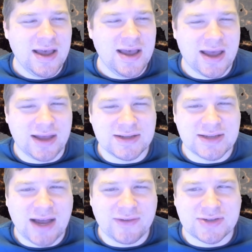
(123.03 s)
and is
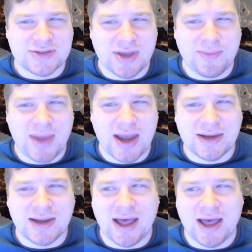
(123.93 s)
obviously a
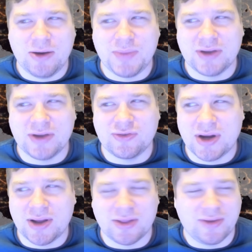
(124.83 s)
magnet helping
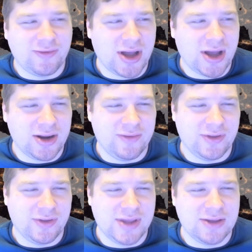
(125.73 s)
draw the flood of
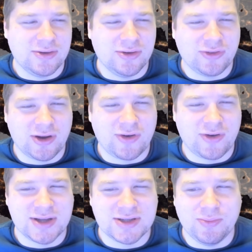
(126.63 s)
illegals
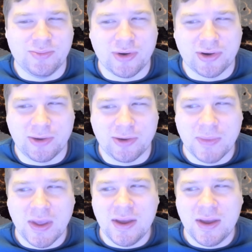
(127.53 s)
across the border.